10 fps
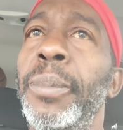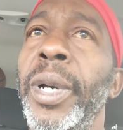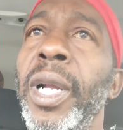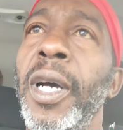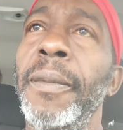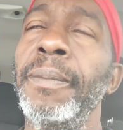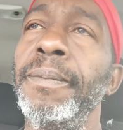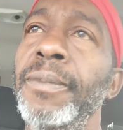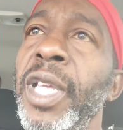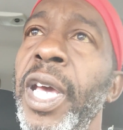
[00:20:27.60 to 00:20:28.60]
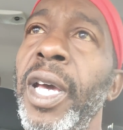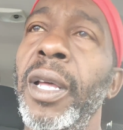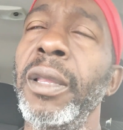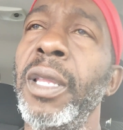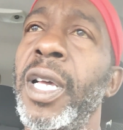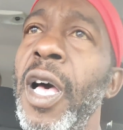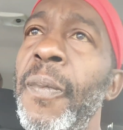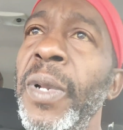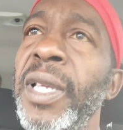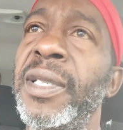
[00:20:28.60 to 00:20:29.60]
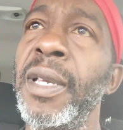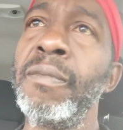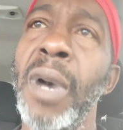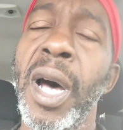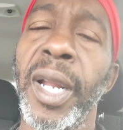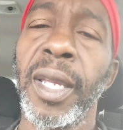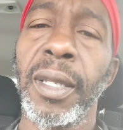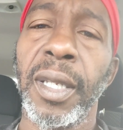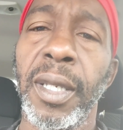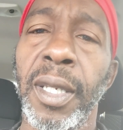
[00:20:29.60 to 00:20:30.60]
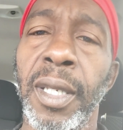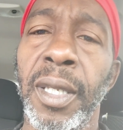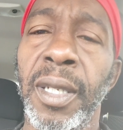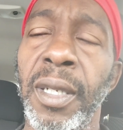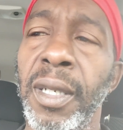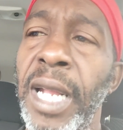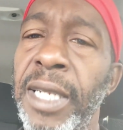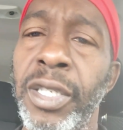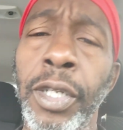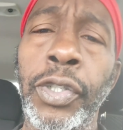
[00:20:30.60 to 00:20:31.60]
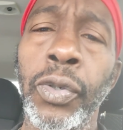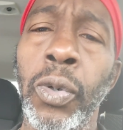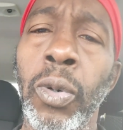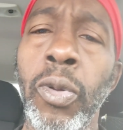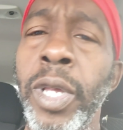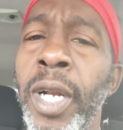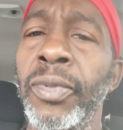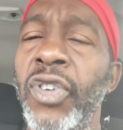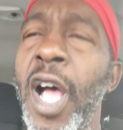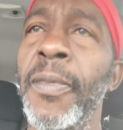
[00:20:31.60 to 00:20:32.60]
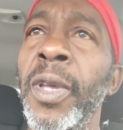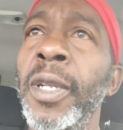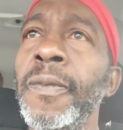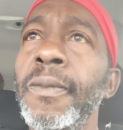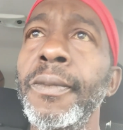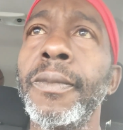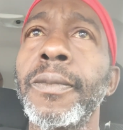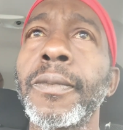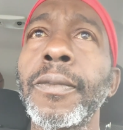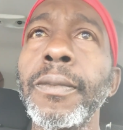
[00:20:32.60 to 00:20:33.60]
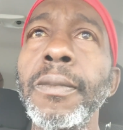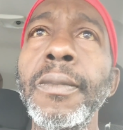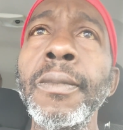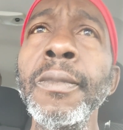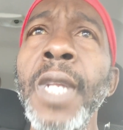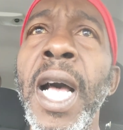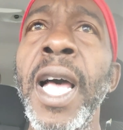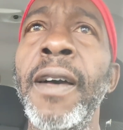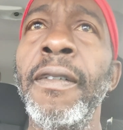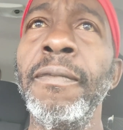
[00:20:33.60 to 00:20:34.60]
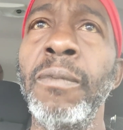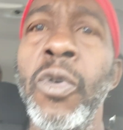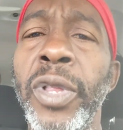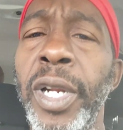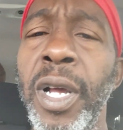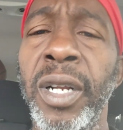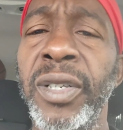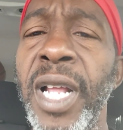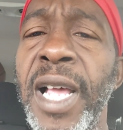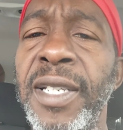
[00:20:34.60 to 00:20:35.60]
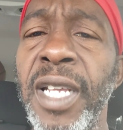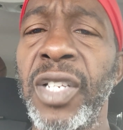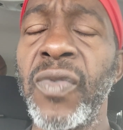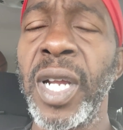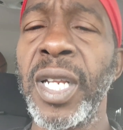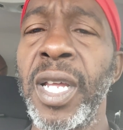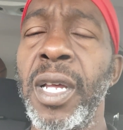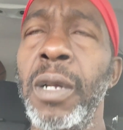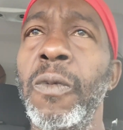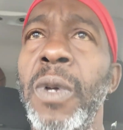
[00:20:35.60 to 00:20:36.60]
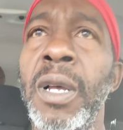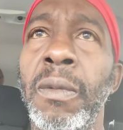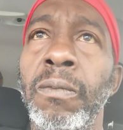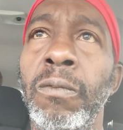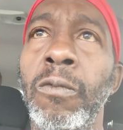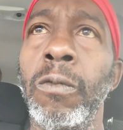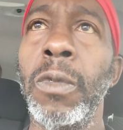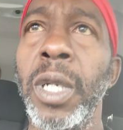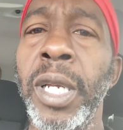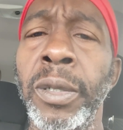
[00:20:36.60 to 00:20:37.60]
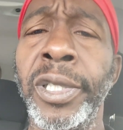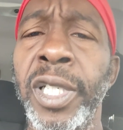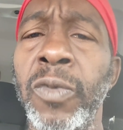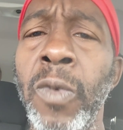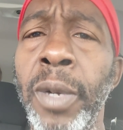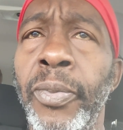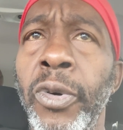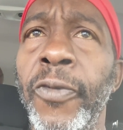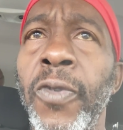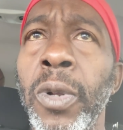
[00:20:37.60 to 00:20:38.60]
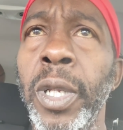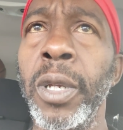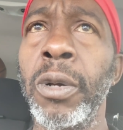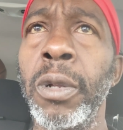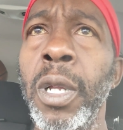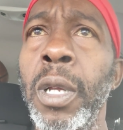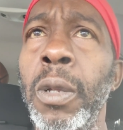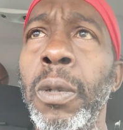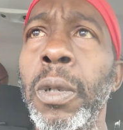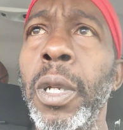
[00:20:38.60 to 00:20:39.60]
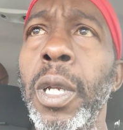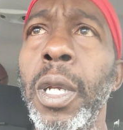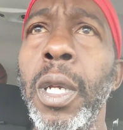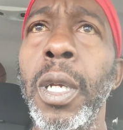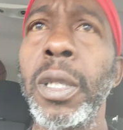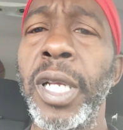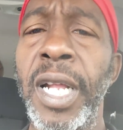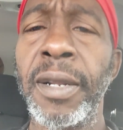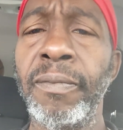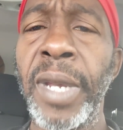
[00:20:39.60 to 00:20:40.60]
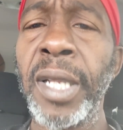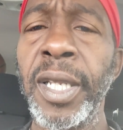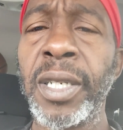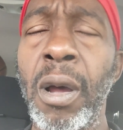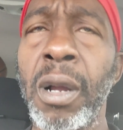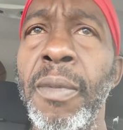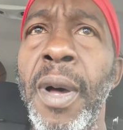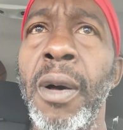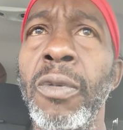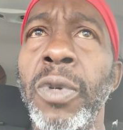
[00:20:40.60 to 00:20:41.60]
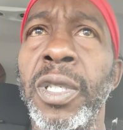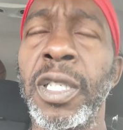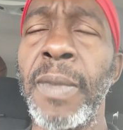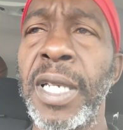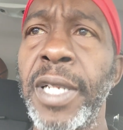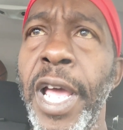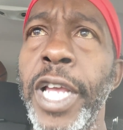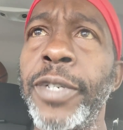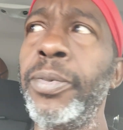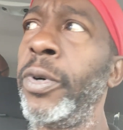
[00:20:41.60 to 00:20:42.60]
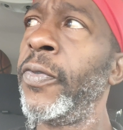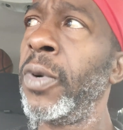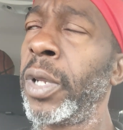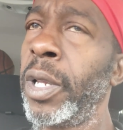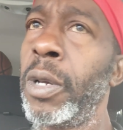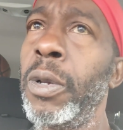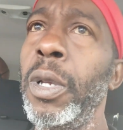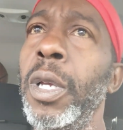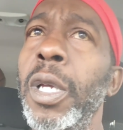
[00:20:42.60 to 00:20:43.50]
but um yeah the company is symbiotic and that's the jewel that i'm dropping I have more than 100 assets right now um, in just one portfolio alone that I mainly talk about, which is my stash portfolio.